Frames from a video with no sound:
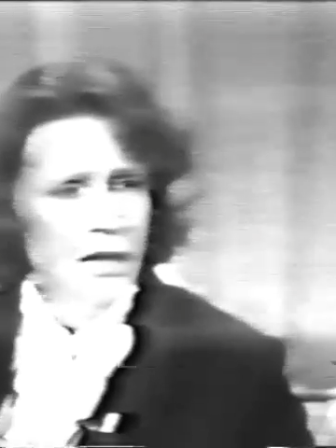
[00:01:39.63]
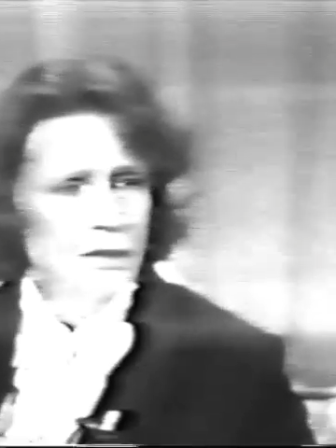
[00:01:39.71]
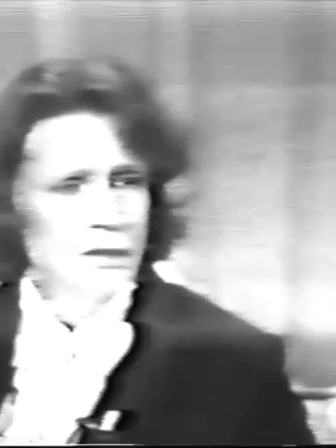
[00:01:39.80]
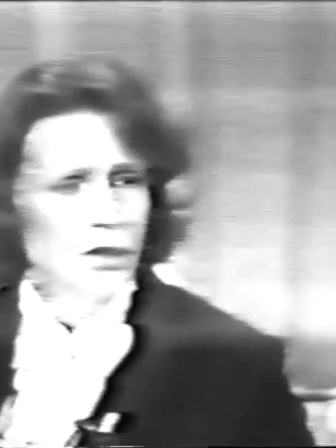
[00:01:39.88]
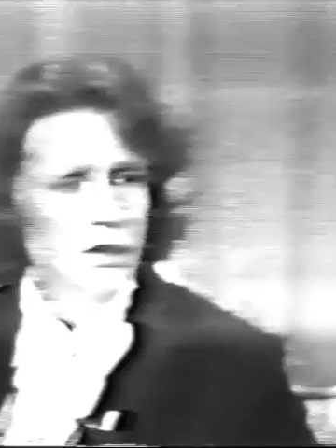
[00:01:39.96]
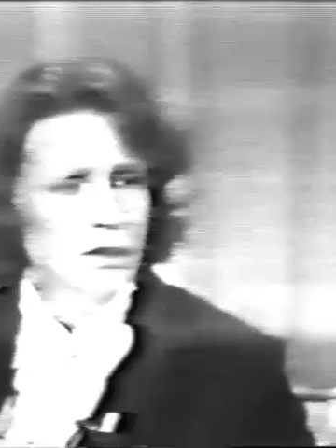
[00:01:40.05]

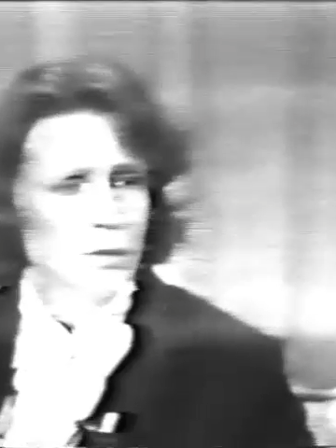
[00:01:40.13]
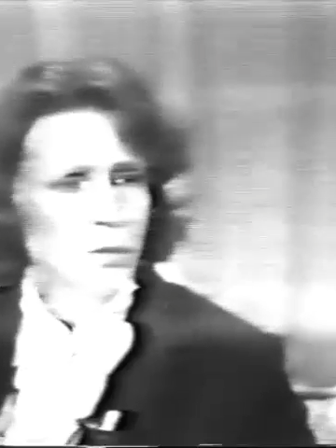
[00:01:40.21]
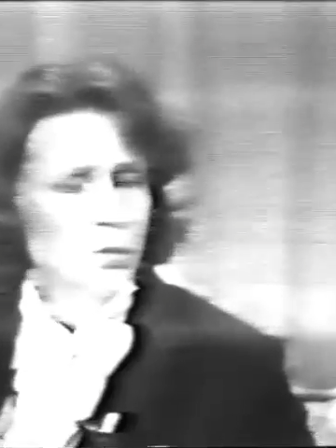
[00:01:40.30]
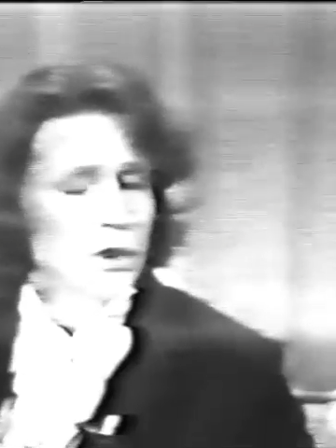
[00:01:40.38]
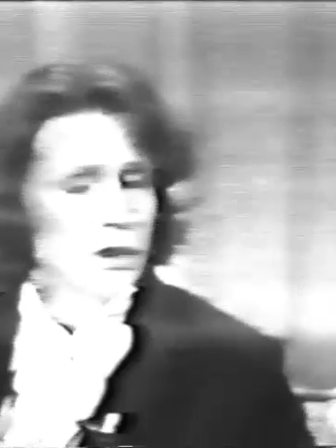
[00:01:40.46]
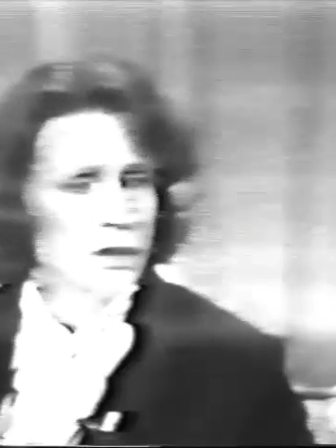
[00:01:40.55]
I
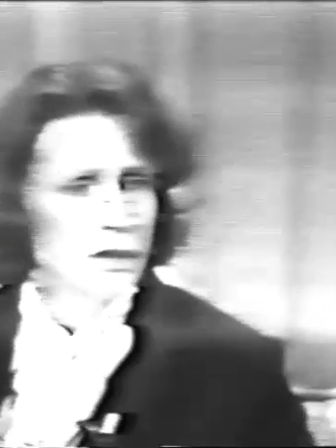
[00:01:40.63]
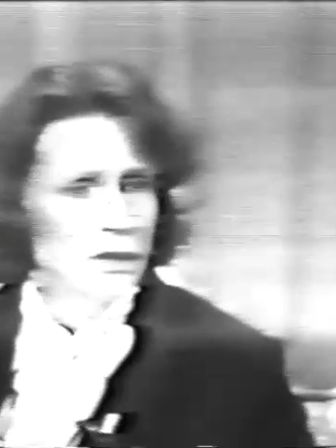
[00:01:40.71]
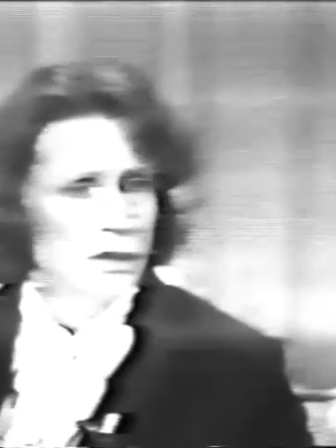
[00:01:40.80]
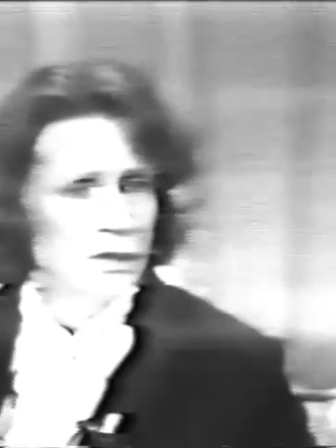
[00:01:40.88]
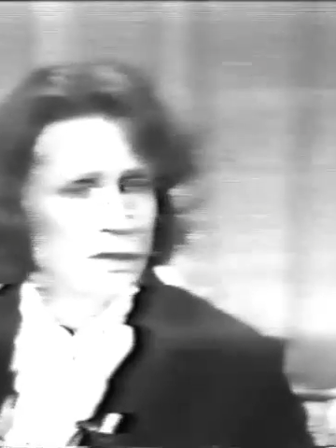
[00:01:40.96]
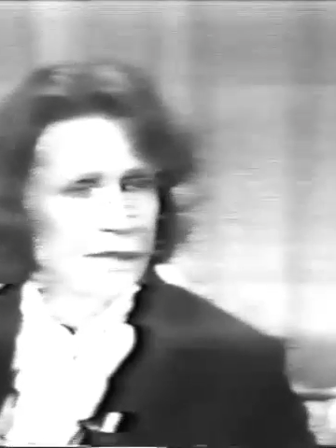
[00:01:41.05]
taught them with
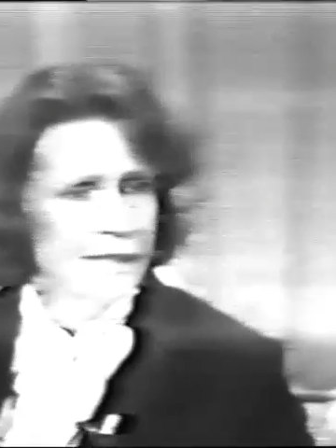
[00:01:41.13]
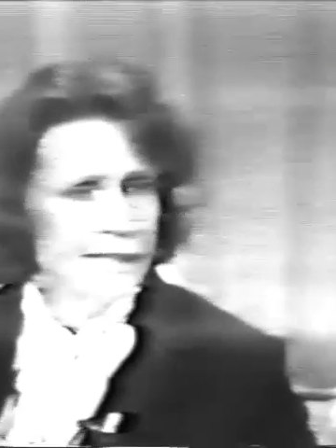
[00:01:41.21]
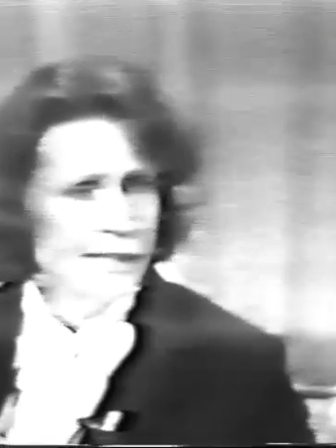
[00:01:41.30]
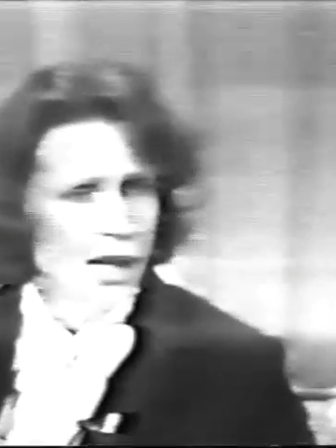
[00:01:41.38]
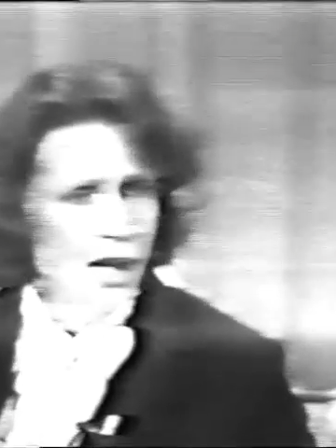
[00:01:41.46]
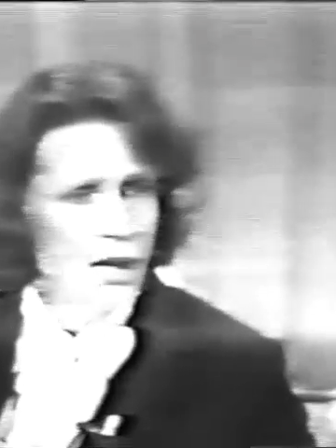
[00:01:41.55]

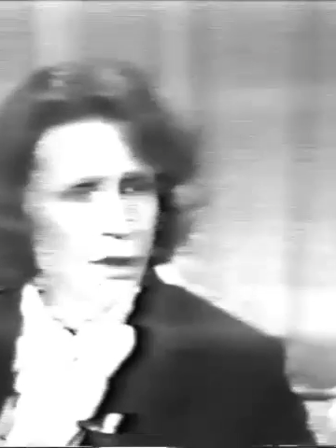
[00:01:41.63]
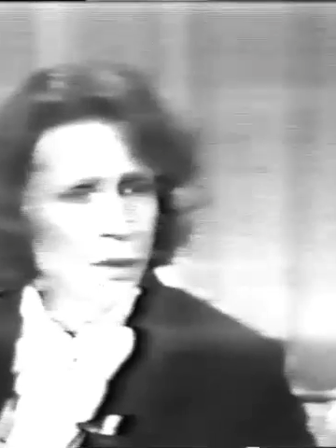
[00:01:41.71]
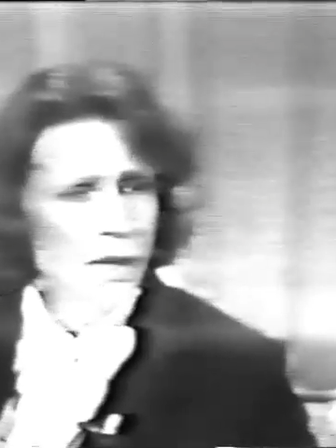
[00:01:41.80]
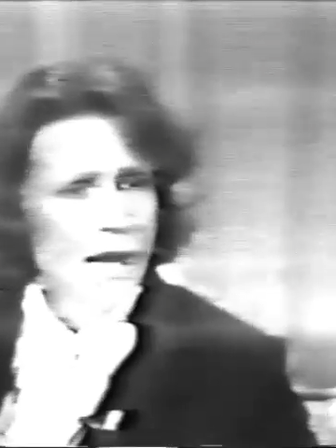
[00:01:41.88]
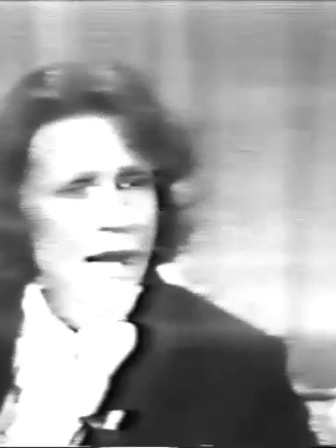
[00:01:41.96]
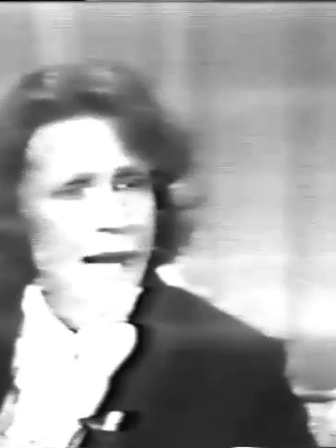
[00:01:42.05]
the
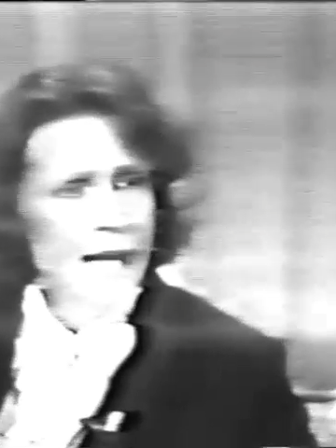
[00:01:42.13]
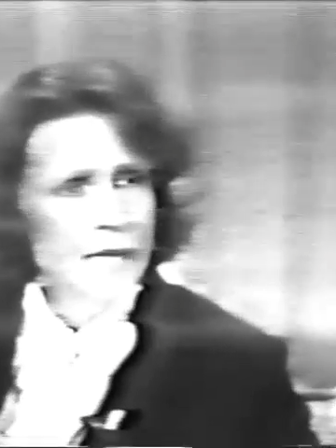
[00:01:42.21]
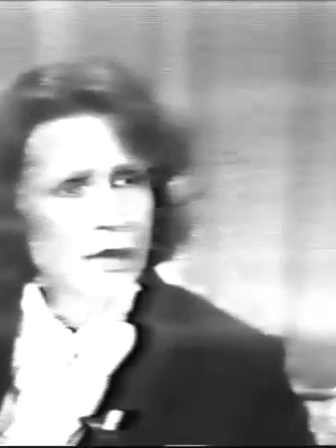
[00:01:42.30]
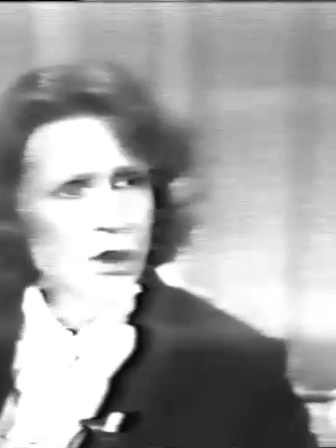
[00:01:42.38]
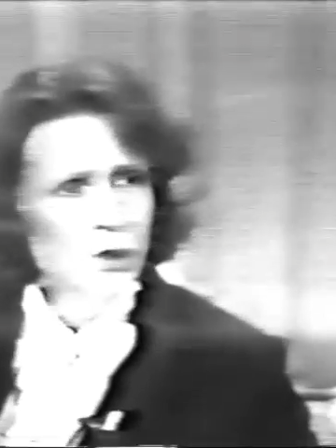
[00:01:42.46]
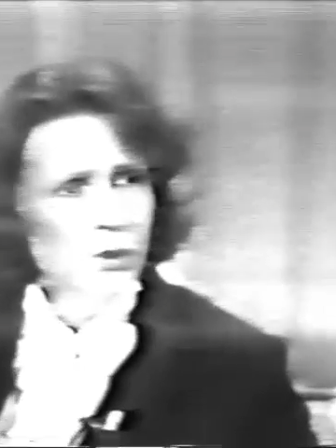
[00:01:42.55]
guitar,
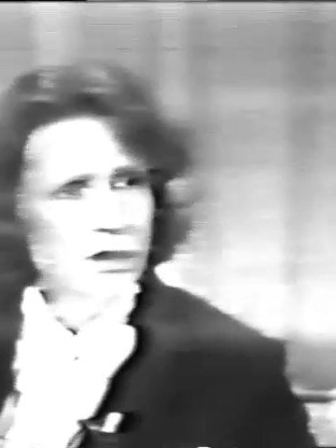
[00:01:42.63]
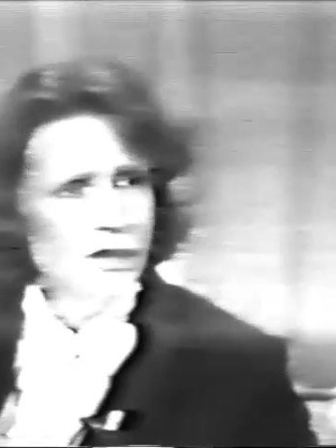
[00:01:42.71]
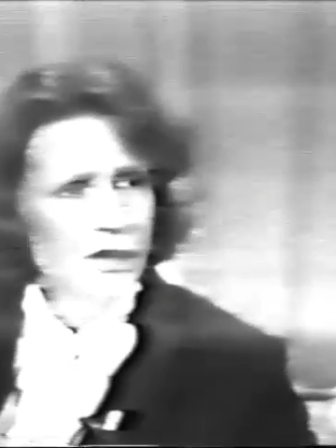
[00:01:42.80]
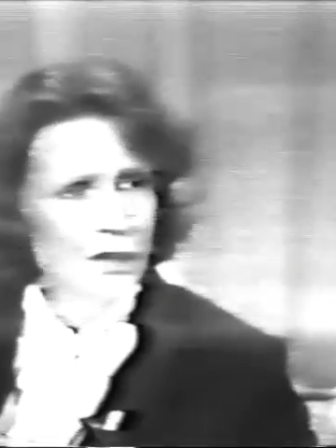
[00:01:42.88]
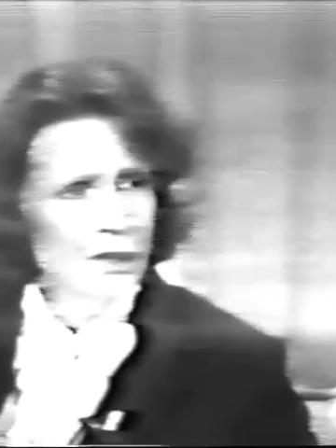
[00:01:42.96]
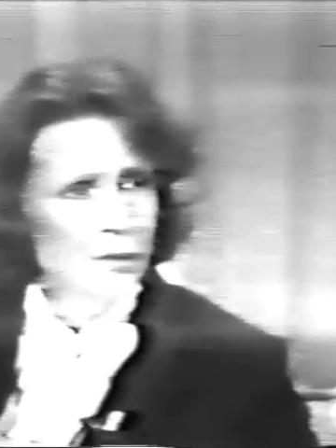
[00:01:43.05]
and he
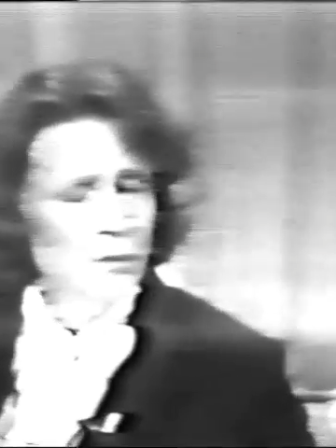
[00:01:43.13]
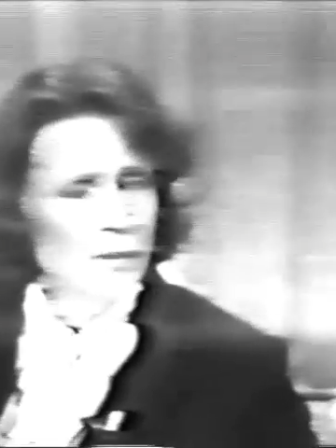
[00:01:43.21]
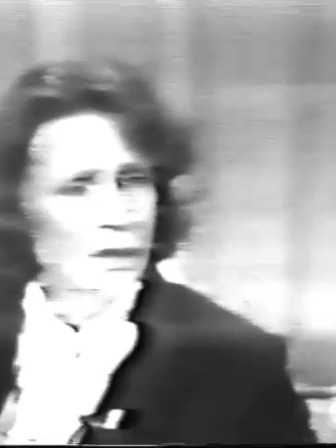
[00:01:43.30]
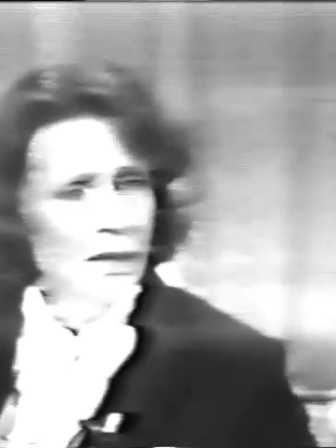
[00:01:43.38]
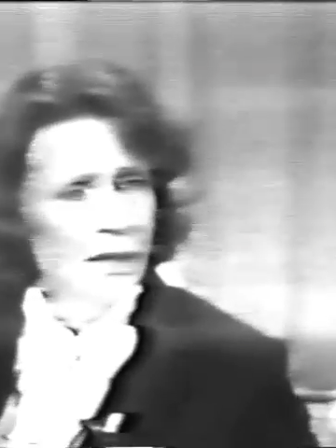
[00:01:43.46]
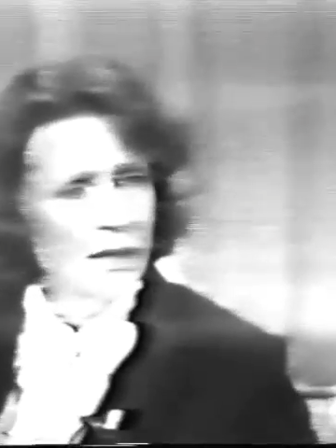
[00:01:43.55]
would tell
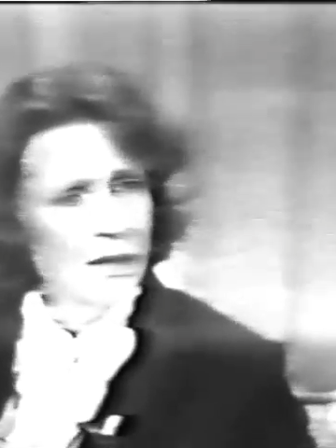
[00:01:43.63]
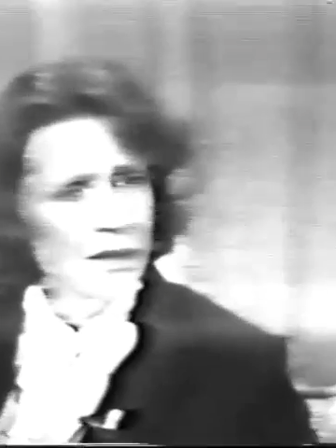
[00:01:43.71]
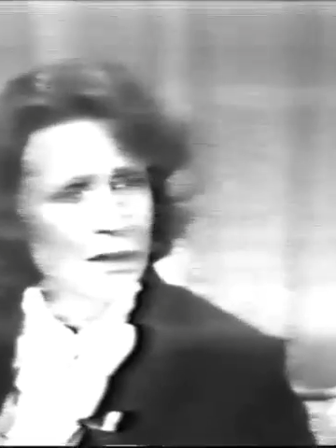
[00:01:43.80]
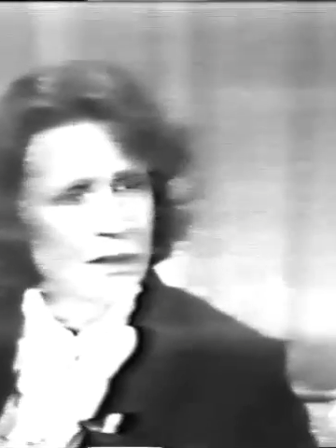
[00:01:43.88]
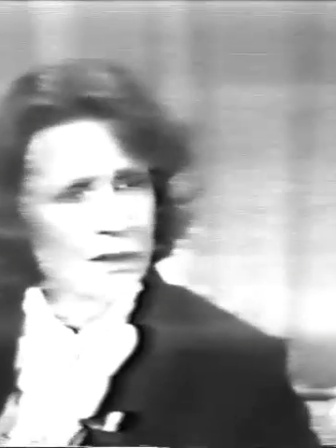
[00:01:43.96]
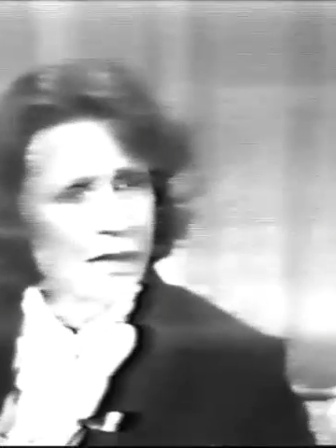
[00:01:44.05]
them, like,